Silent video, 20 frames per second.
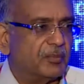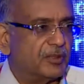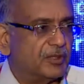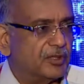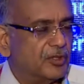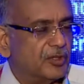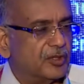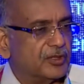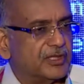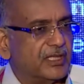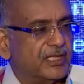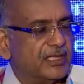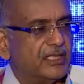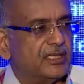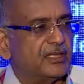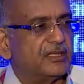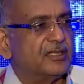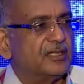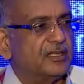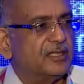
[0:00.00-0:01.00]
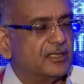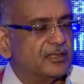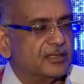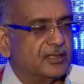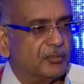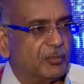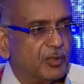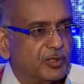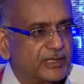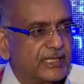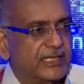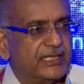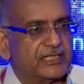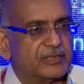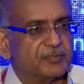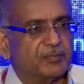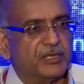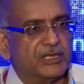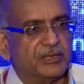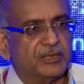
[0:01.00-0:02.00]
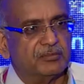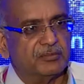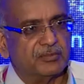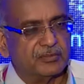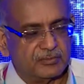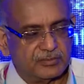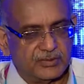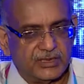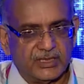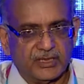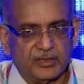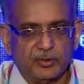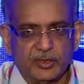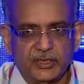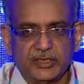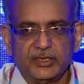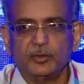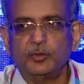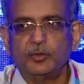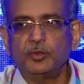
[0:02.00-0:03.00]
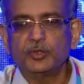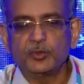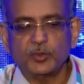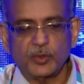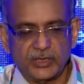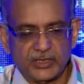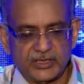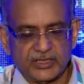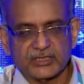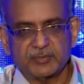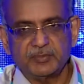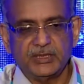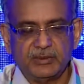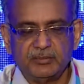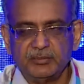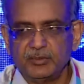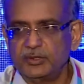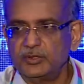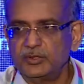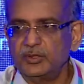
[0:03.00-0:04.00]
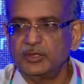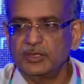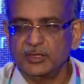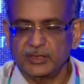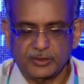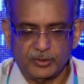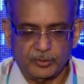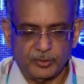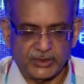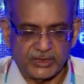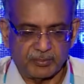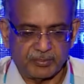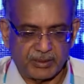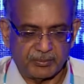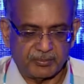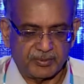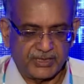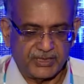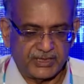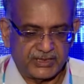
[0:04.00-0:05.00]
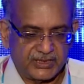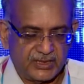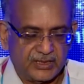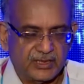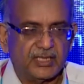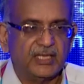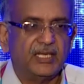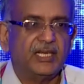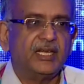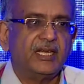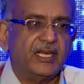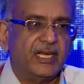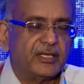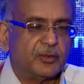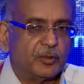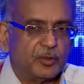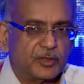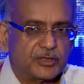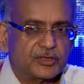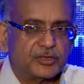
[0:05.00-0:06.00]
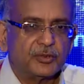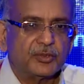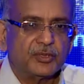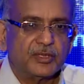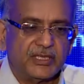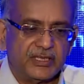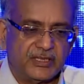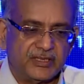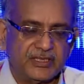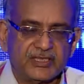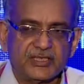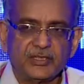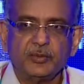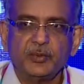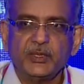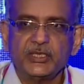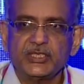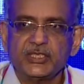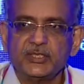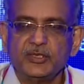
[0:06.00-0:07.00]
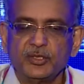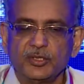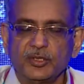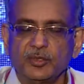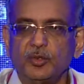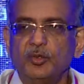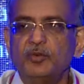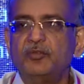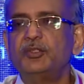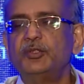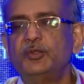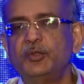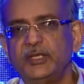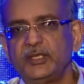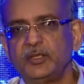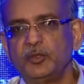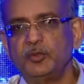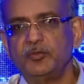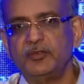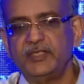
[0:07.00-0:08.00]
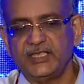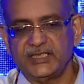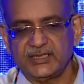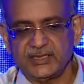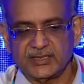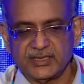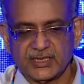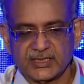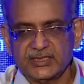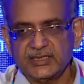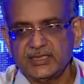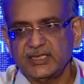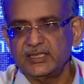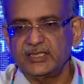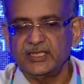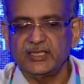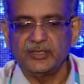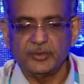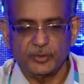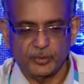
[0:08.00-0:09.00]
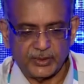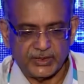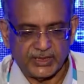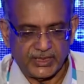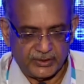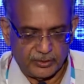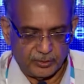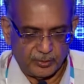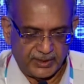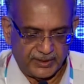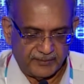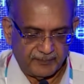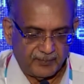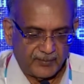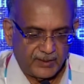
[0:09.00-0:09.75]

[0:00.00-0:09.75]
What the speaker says: You're taking the motile sperm, taking only the good quality sperm, doing a preparation. And also in this situation, you're doing ovulation induction and then doing IUI.